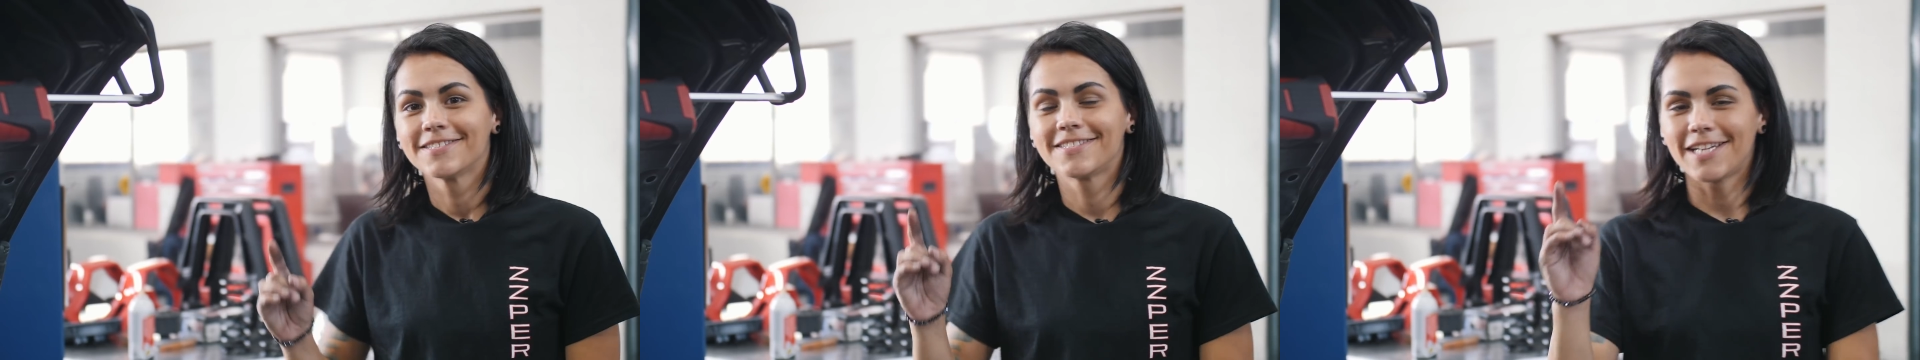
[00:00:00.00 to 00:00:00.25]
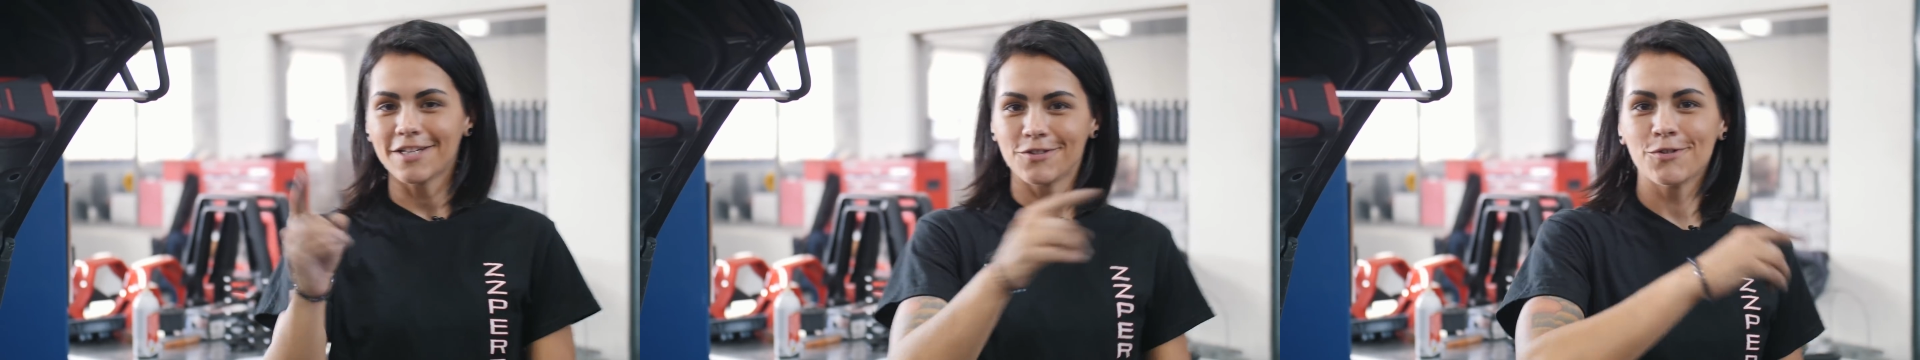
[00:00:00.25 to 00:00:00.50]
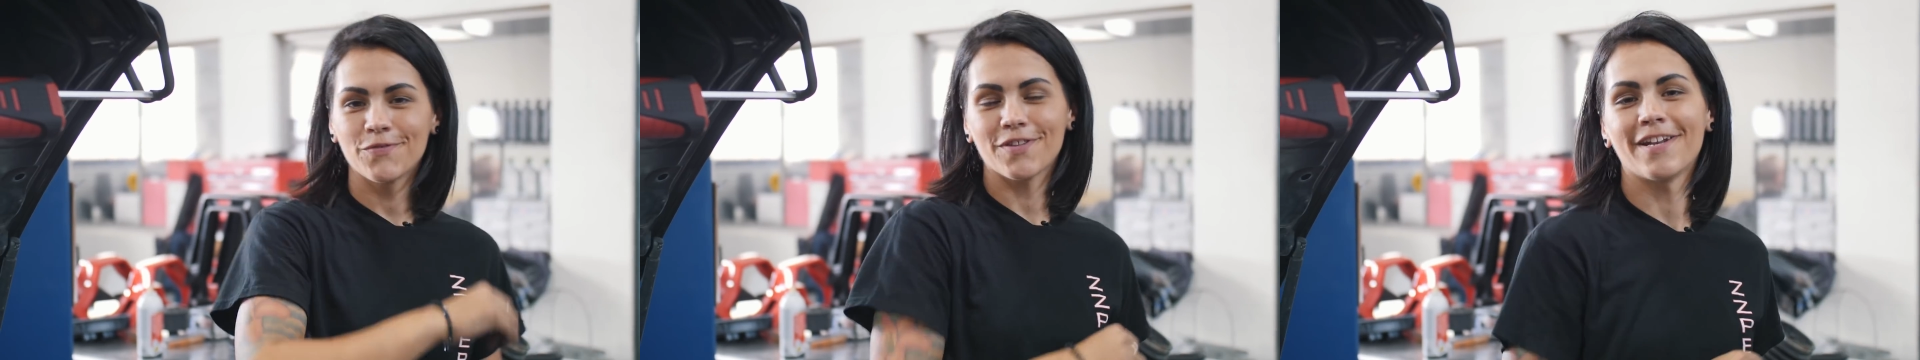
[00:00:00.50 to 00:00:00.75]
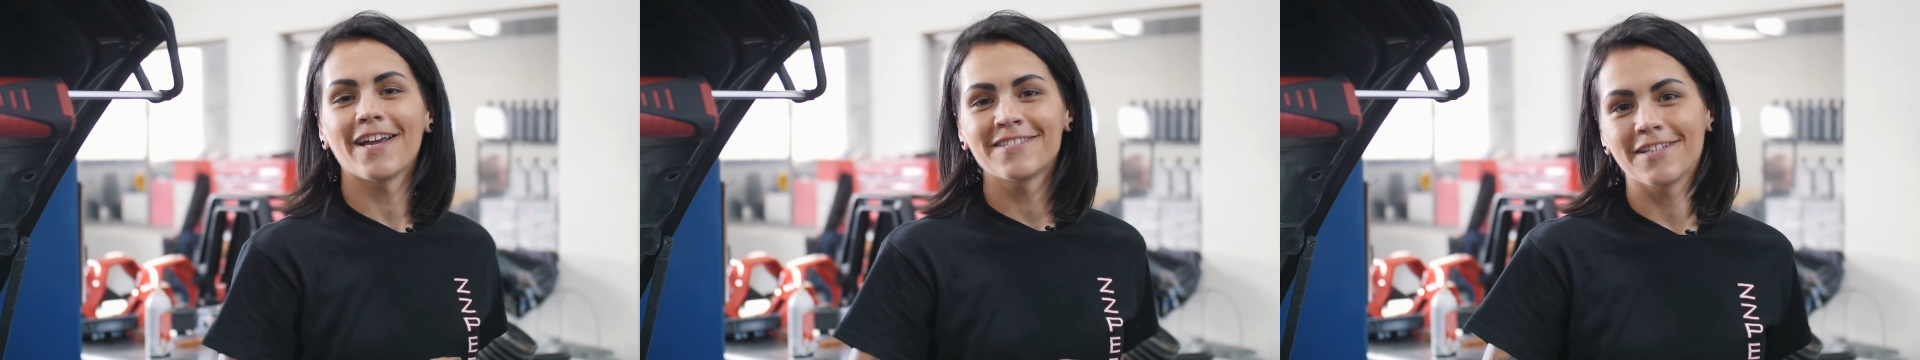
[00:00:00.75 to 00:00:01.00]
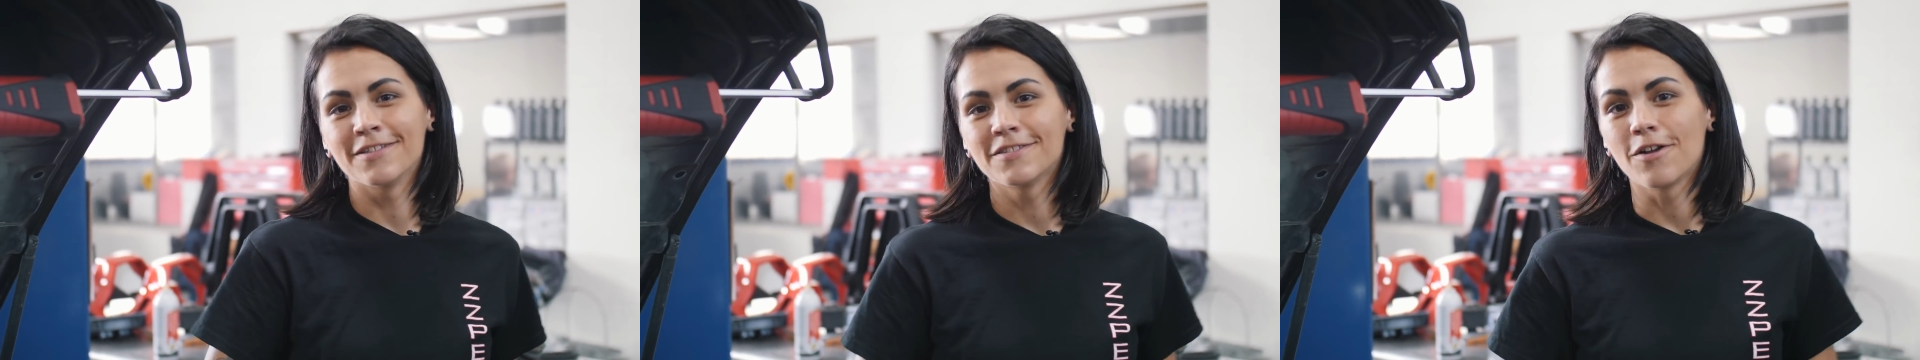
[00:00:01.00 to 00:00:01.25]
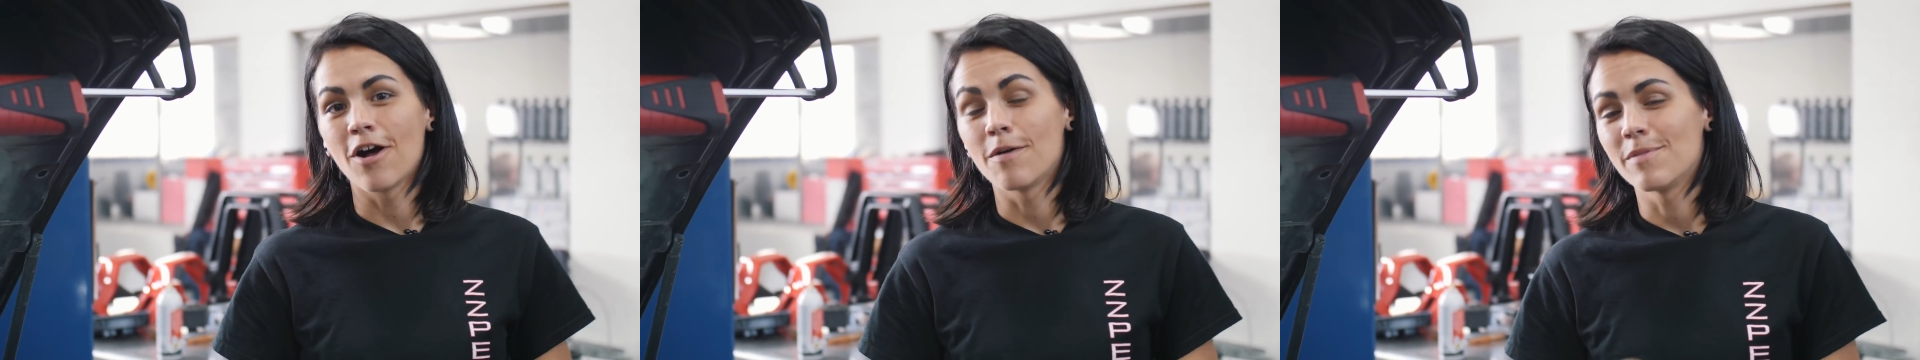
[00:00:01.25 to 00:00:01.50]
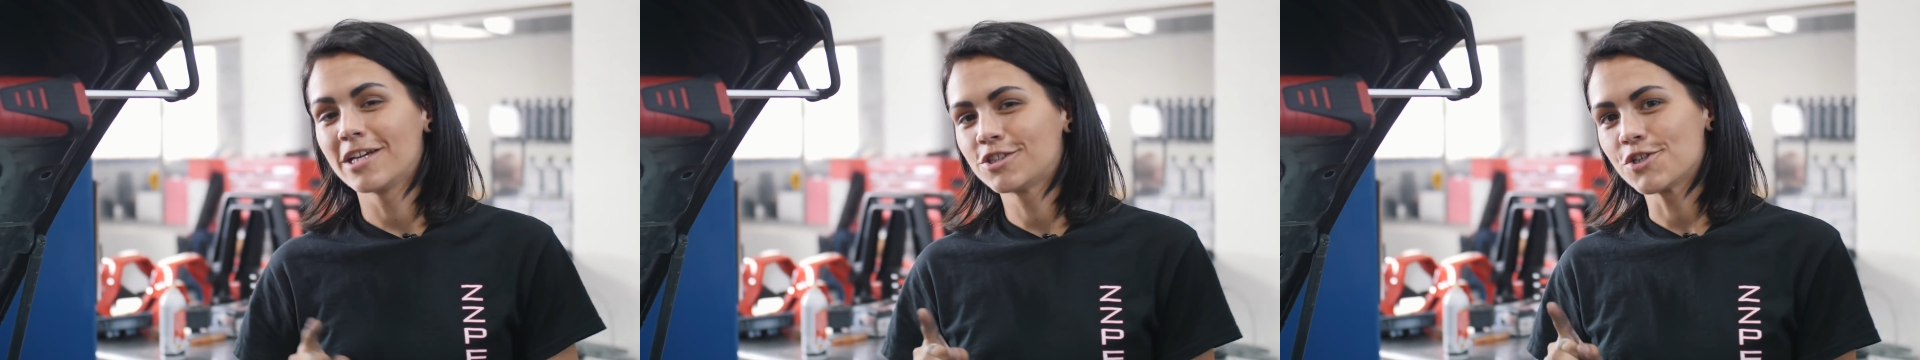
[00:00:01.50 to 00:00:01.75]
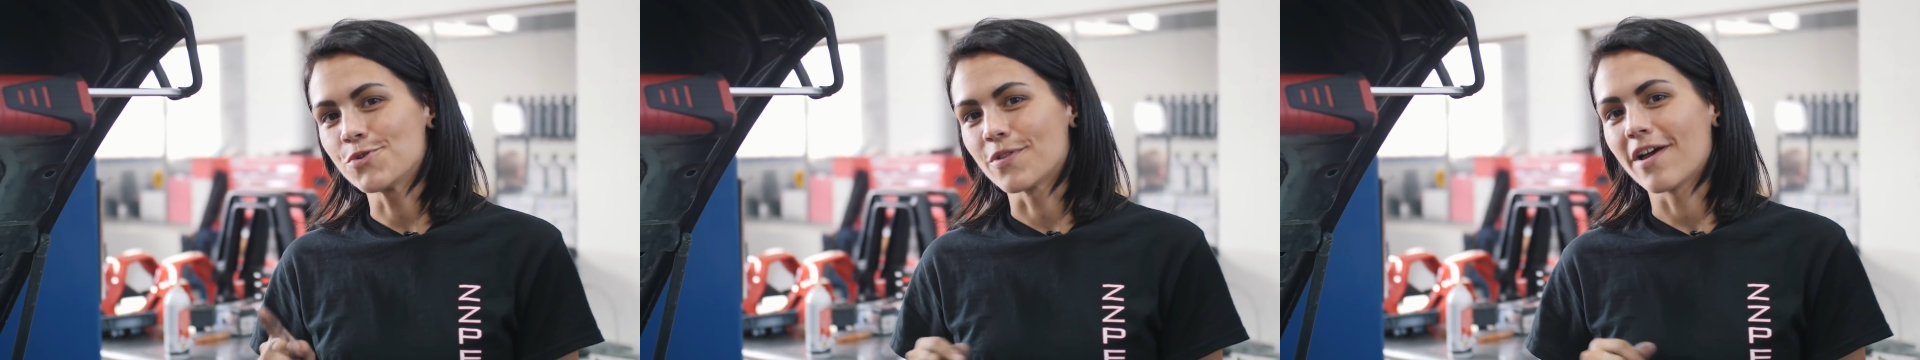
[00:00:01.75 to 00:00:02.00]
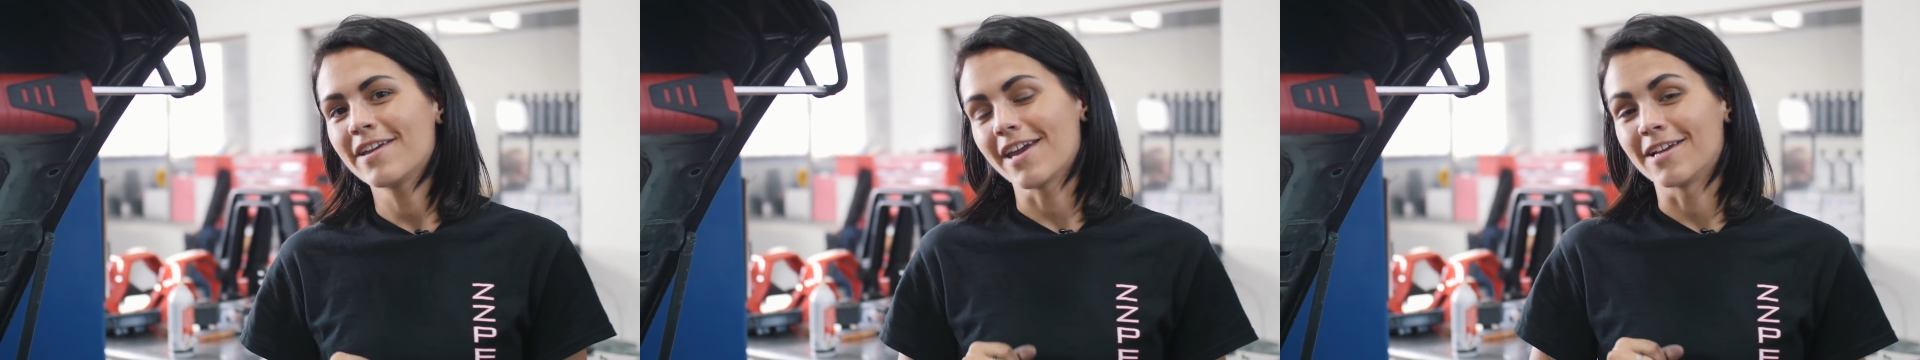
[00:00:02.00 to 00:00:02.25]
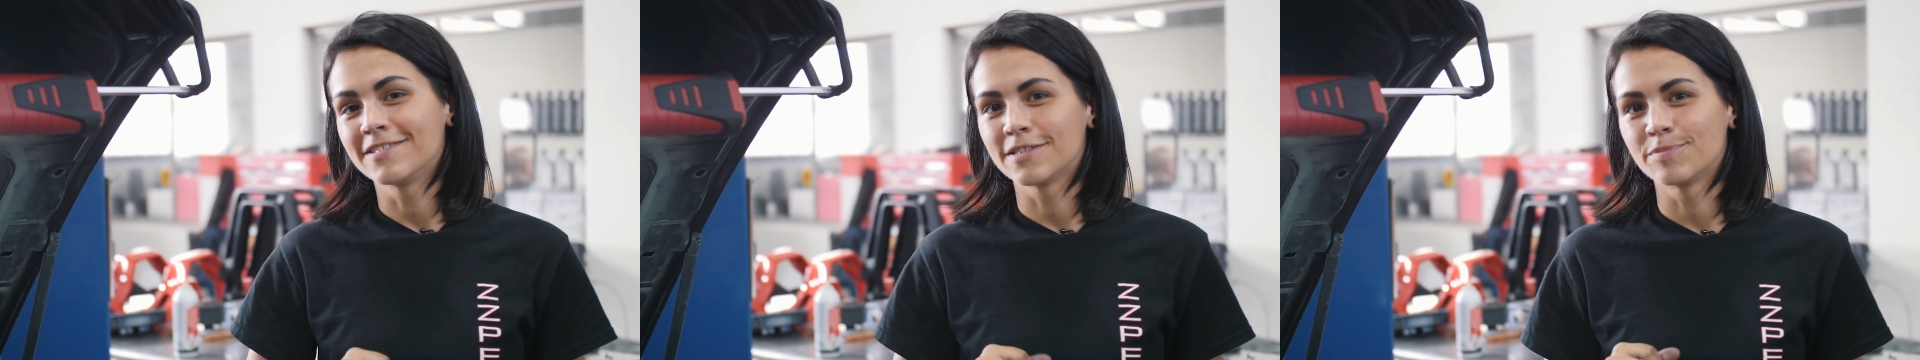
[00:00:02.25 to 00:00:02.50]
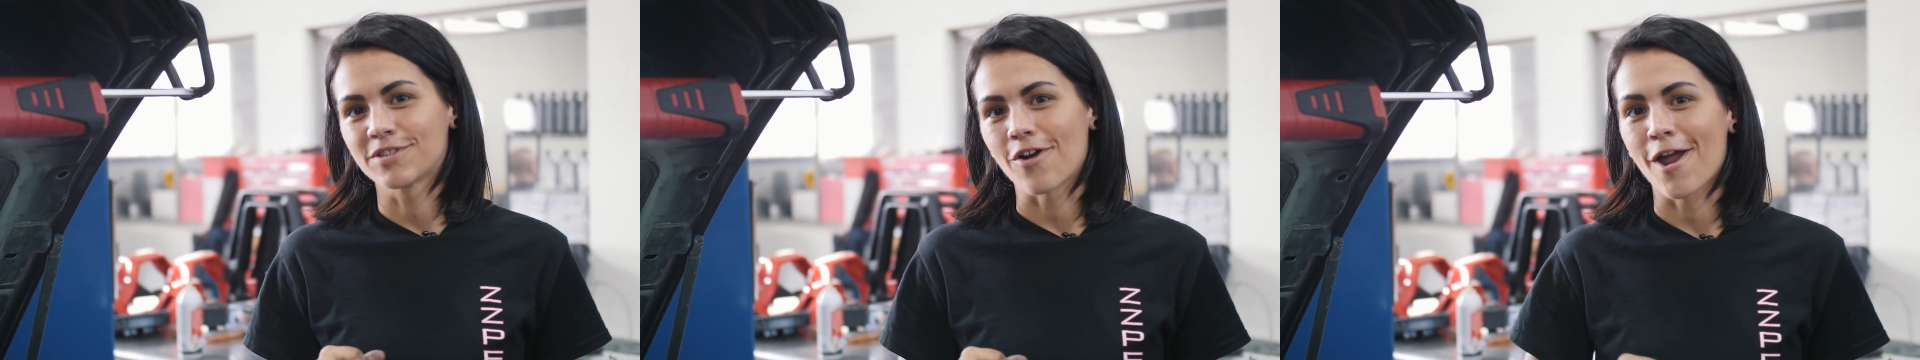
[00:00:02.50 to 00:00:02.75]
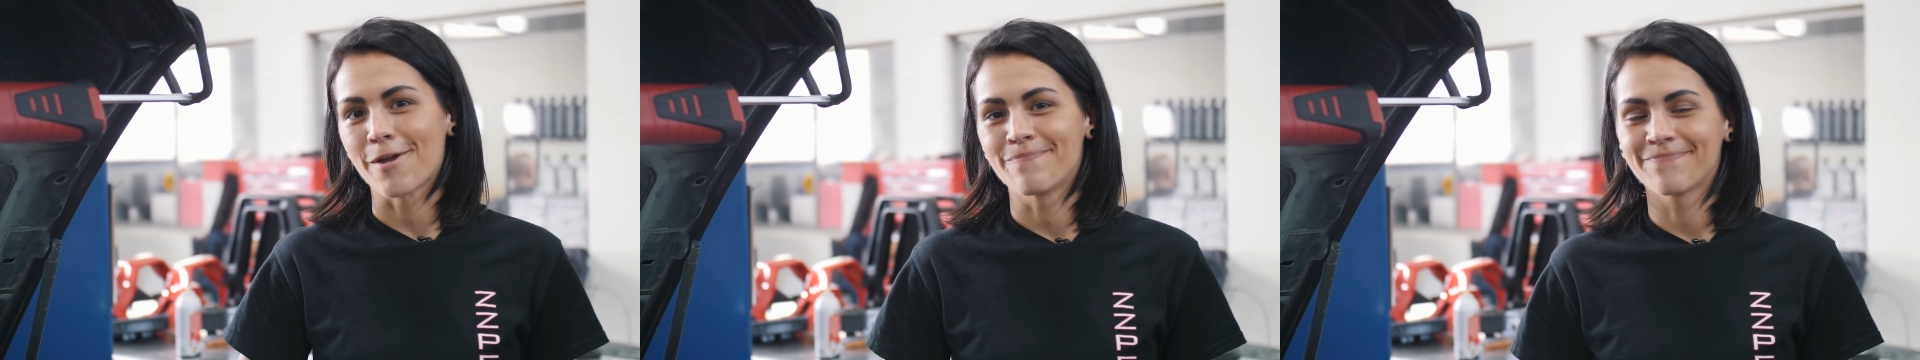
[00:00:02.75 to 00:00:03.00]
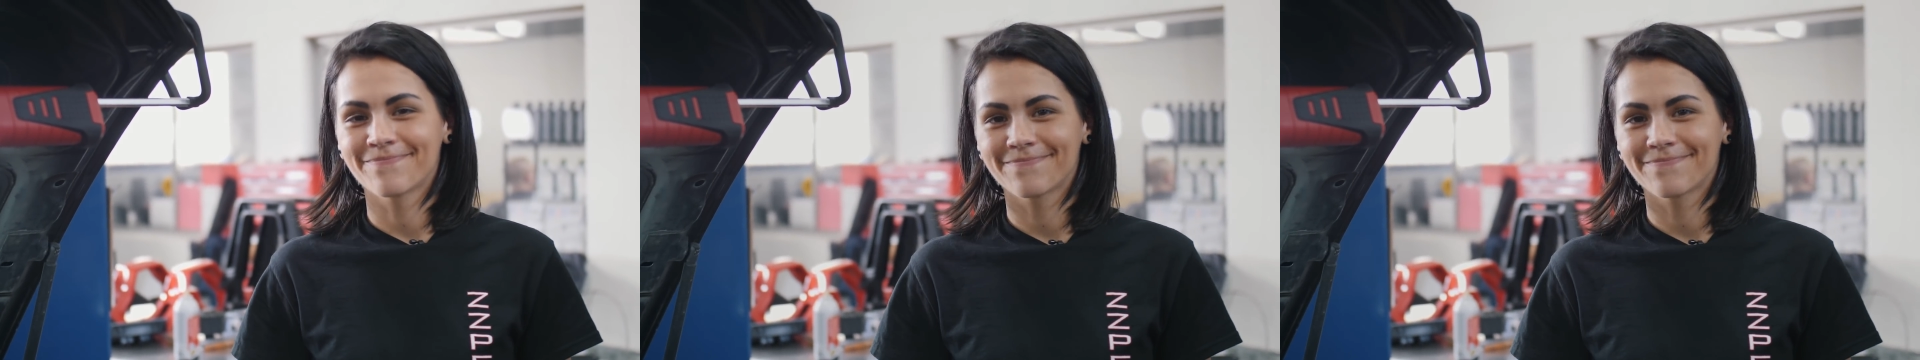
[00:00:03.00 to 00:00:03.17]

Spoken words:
Stay tuned for the next install and make sure you like and subscribe.